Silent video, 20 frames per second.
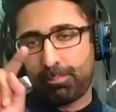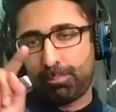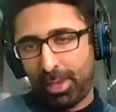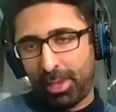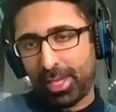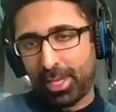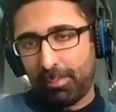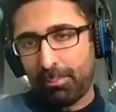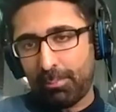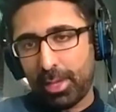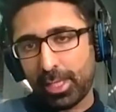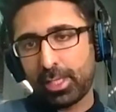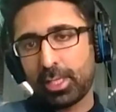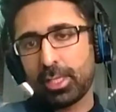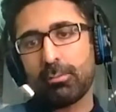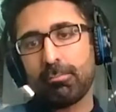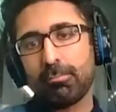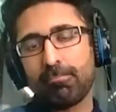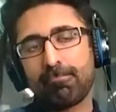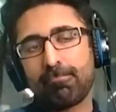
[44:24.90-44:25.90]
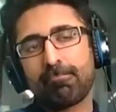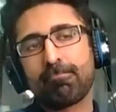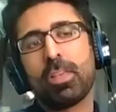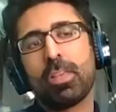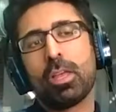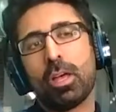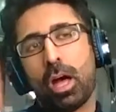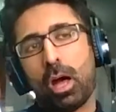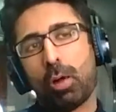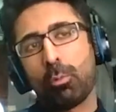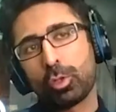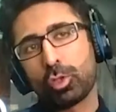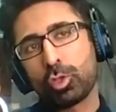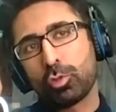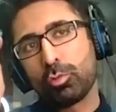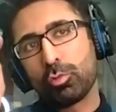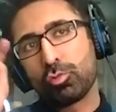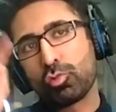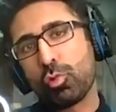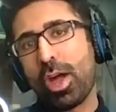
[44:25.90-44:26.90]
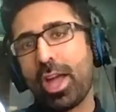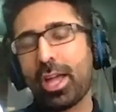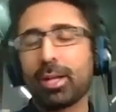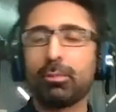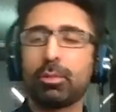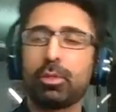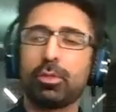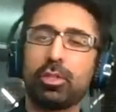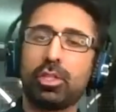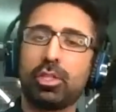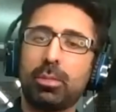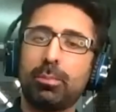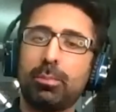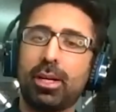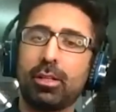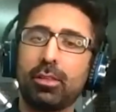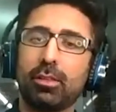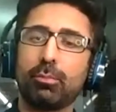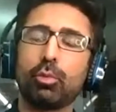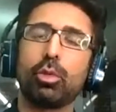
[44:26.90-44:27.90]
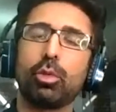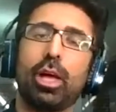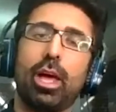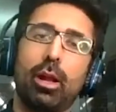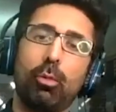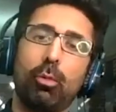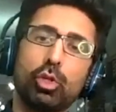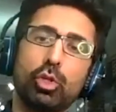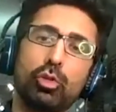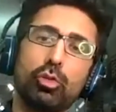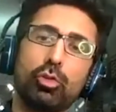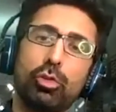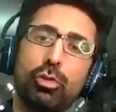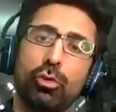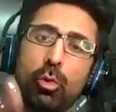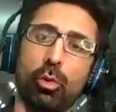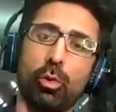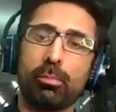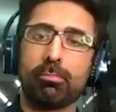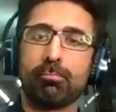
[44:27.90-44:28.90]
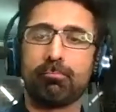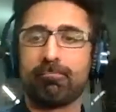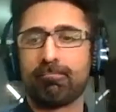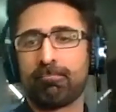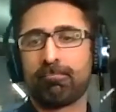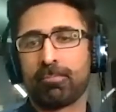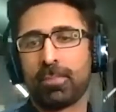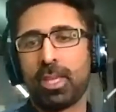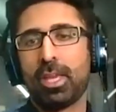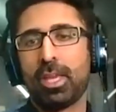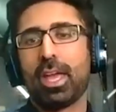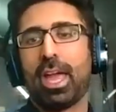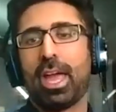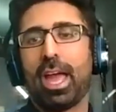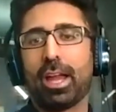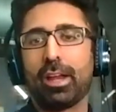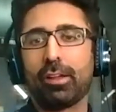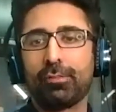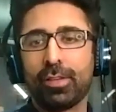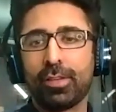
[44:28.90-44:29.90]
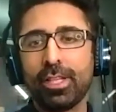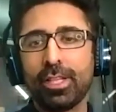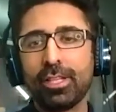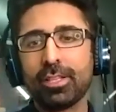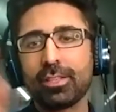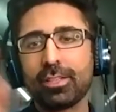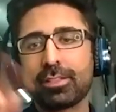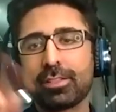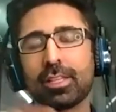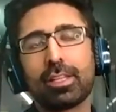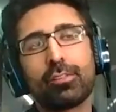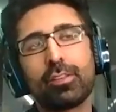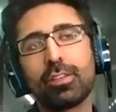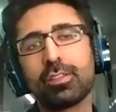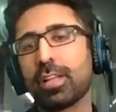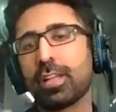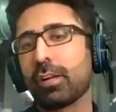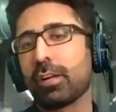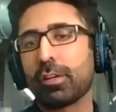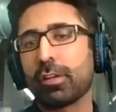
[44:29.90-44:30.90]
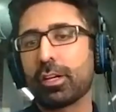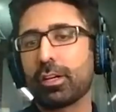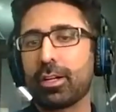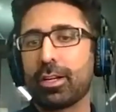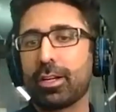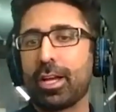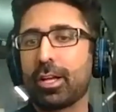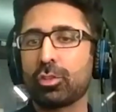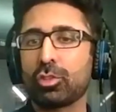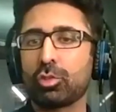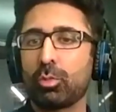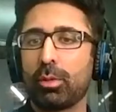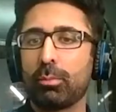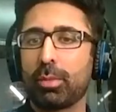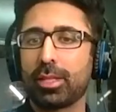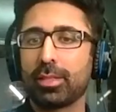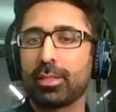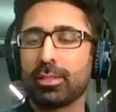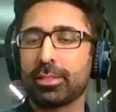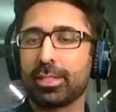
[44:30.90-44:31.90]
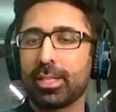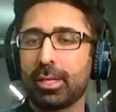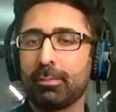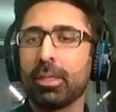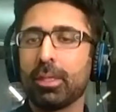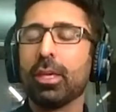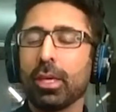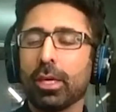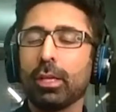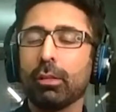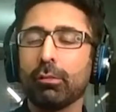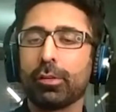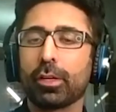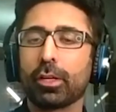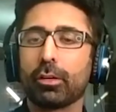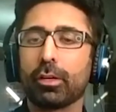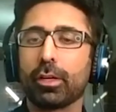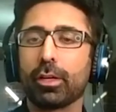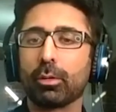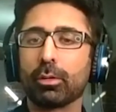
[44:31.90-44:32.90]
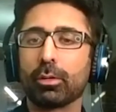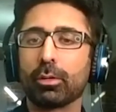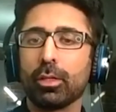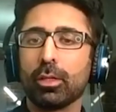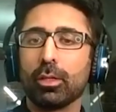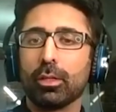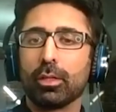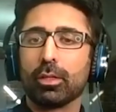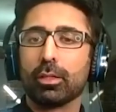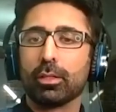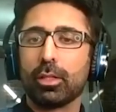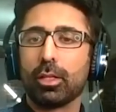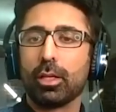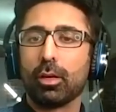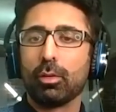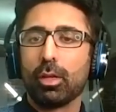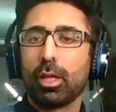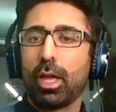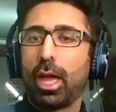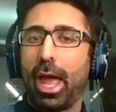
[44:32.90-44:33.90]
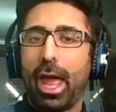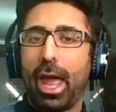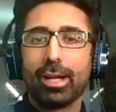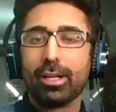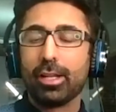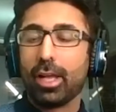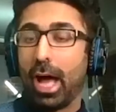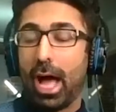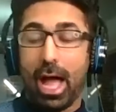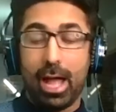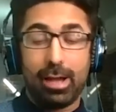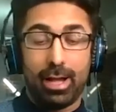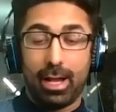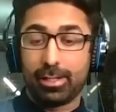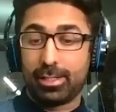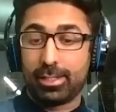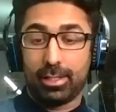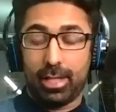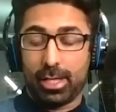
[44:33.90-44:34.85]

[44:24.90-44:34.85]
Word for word: pick up my kid, I want you to drag him to the deep end of the pool, and I want you to throw him." And if he does, if he's not figured out how to swim by this time, he'll figure it out. You know, and I